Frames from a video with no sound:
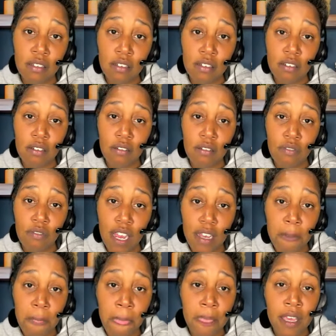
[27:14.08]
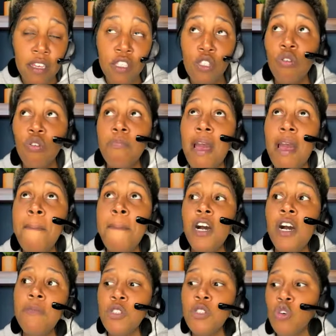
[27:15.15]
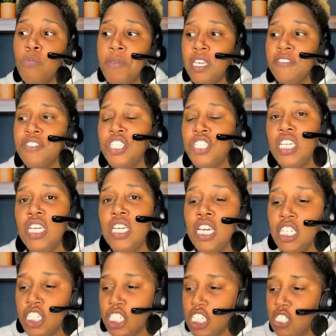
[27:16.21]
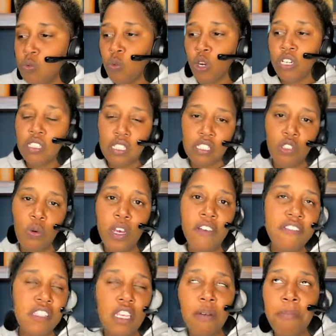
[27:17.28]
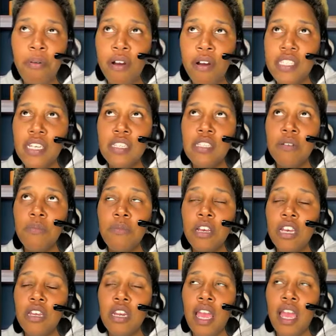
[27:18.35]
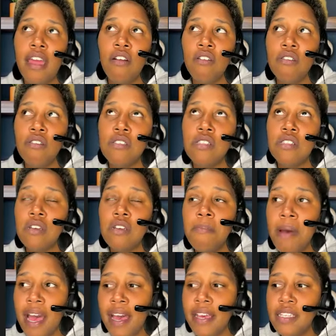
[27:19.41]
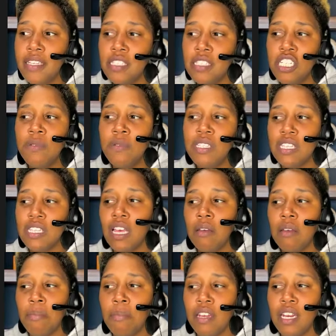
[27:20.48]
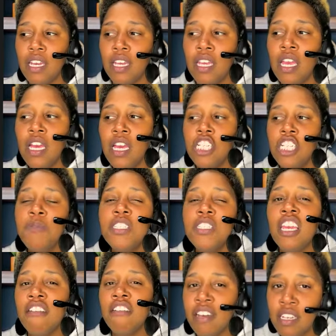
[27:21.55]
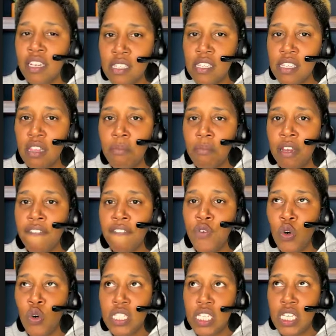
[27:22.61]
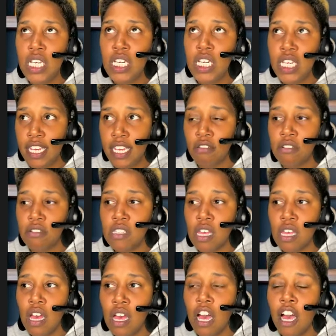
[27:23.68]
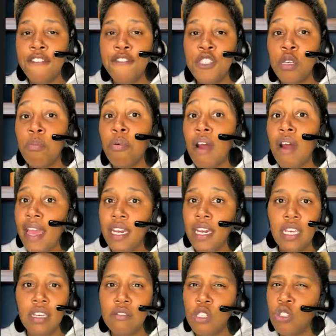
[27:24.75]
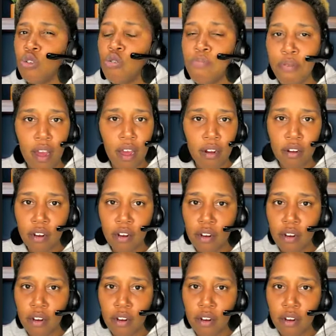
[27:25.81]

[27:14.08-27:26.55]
right? So my mom told me if she's worked the 12-step process and at her demise, she was getting ready to celebrate 14 years of sobriety. So proud of her.